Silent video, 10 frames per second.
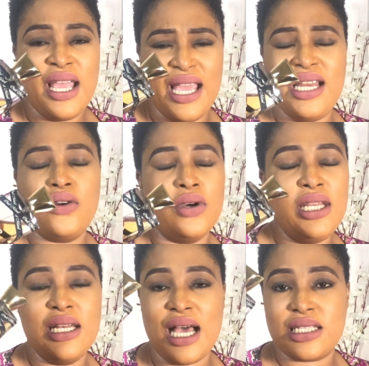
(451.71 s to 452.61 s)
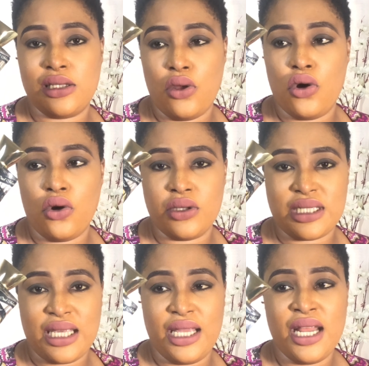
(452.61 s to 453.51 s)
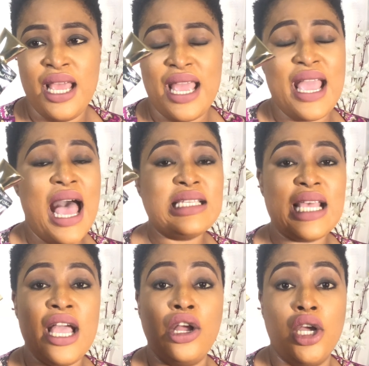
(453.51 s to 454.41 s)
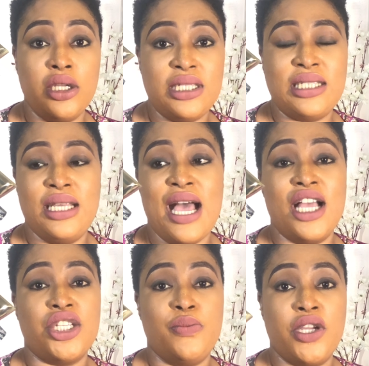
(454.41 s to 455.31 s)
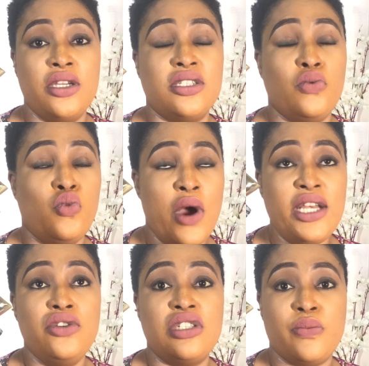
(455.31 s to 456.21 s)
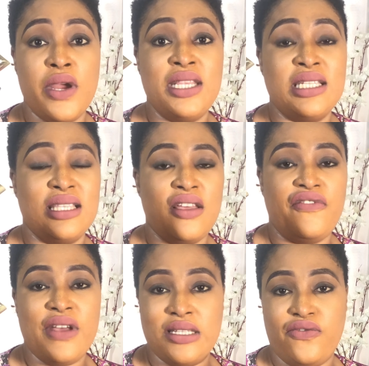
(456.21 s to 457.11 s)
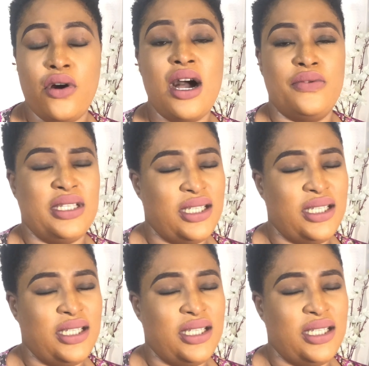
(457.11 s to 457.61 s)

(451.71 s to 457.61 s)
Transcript: It equally lasts long on skin. It has a good sillage, because when you spray this in the first 4 hours,